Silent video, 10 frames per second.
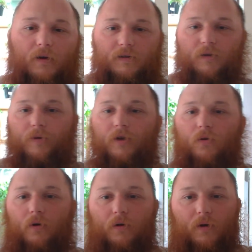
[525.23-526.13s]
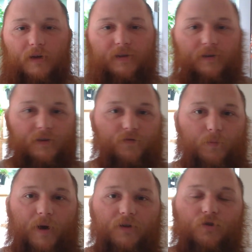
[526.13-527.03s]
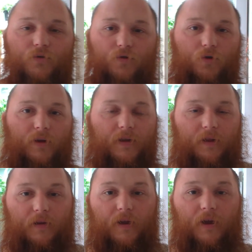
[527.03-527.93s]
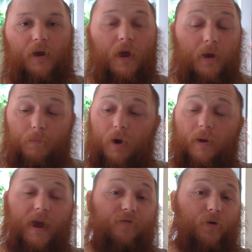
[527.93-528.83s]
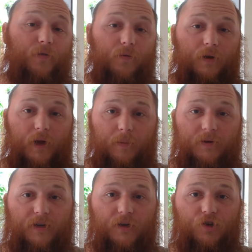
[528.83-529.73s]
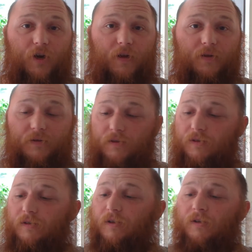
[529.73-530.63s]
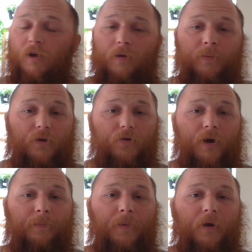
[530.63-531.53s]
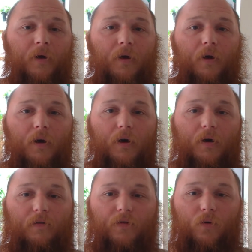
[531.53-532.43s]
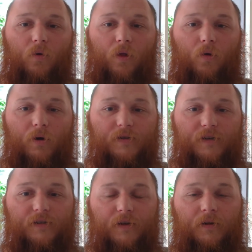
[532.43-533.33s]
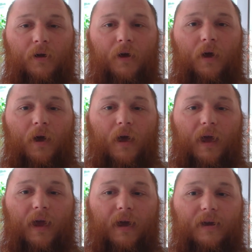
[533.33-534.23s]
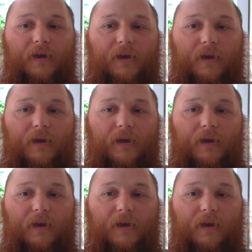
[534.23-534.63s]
CBD oil. I take this for pain too. So at the end of the day, probably halfway through the day, I'm gonna take a shot of this. This is 600 milligram of one of the oils I sell, and